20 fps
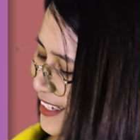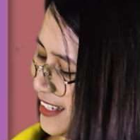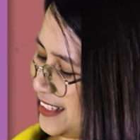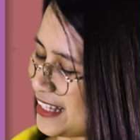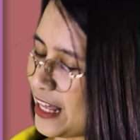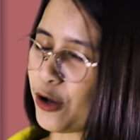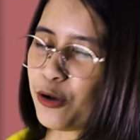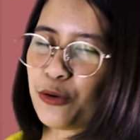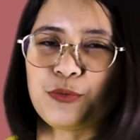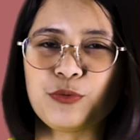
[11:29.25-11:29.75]

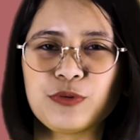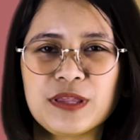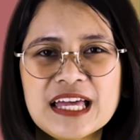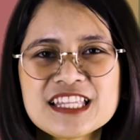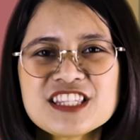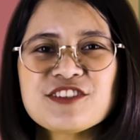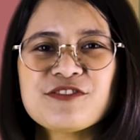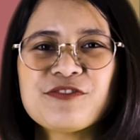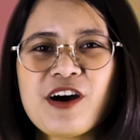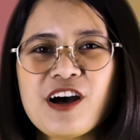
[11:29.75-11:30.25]
Now
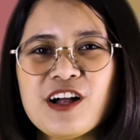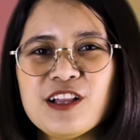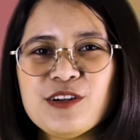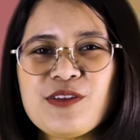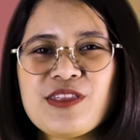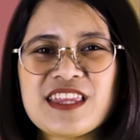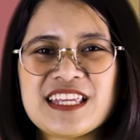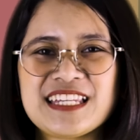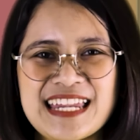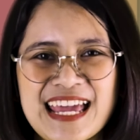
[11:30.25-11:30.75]
let's follow
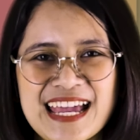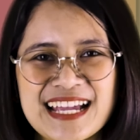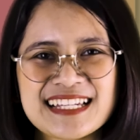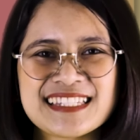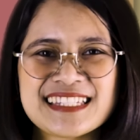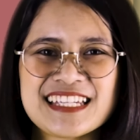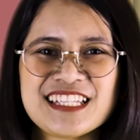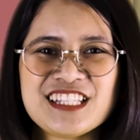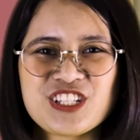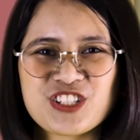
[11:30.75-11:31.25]
the next
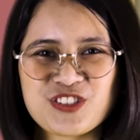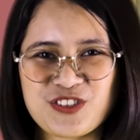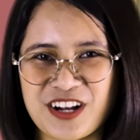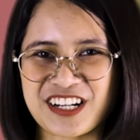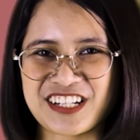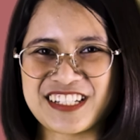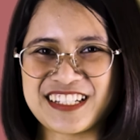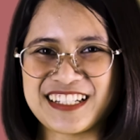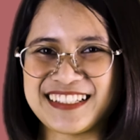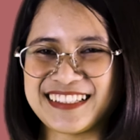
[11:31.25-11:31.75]

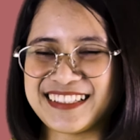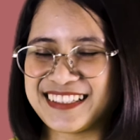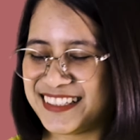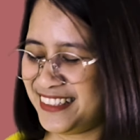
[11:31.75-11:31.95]
instruction.